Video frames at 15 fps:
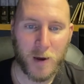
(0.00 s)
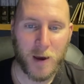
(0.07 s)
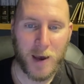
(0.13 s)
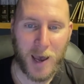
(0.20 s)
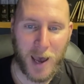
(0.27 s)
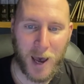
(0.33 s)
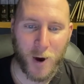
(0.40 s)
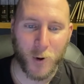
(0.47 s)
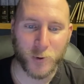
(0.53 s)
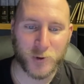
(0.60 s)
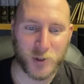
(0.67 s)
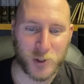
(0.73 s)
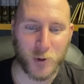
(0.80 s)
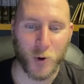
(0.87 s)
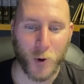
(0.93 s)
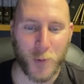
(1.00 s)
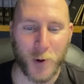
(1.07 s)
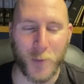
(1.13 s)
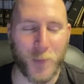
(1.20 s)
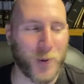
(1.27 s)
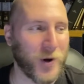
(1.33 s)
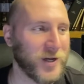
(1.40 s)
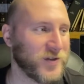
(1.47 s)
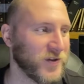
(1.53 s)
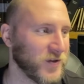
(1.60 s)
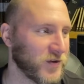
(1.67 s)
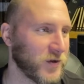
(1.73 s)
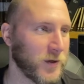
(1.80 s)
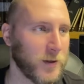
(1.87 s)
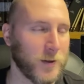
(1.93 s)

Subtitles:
How do you open presents?